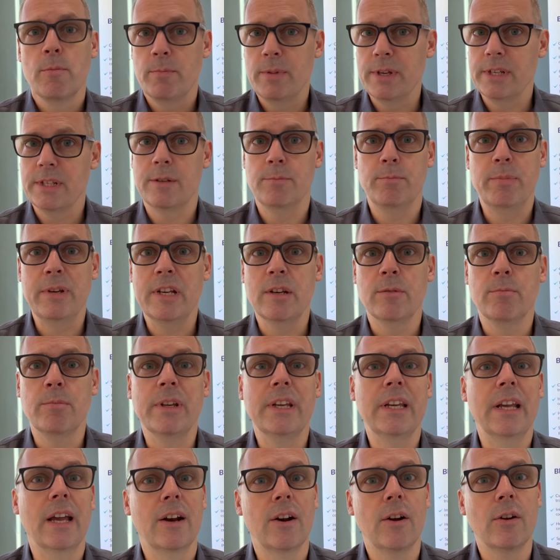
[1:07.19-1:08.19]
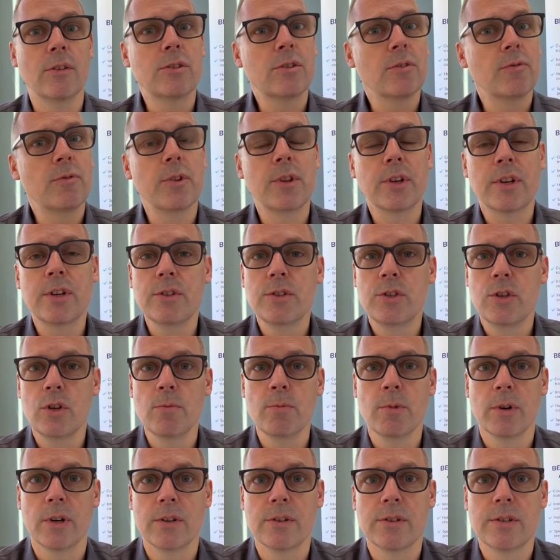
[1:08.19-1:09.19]
B2B, and also for the
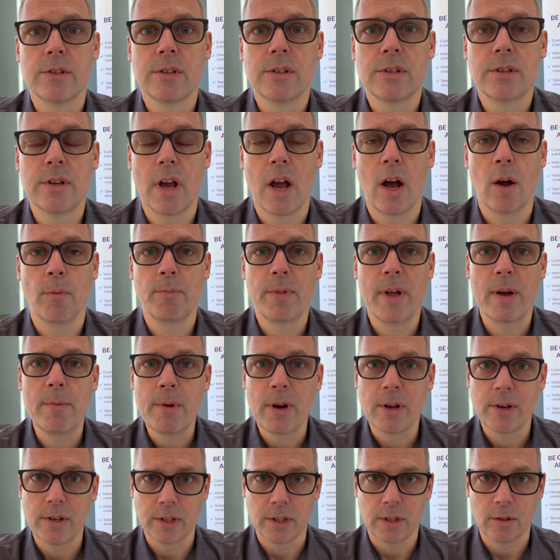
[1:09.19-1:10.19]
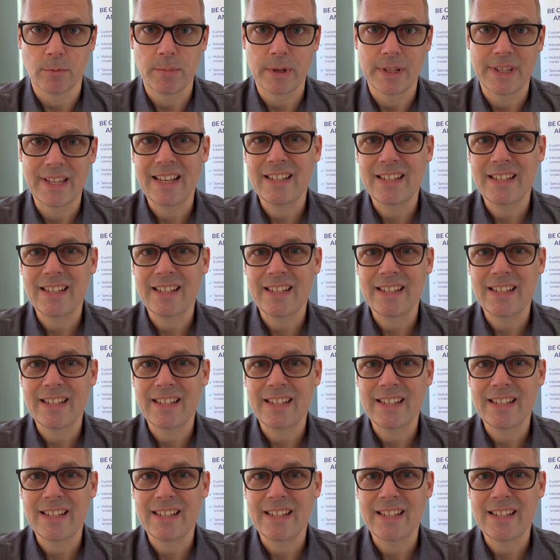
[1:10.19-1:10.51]
consumers to help them out a little bit.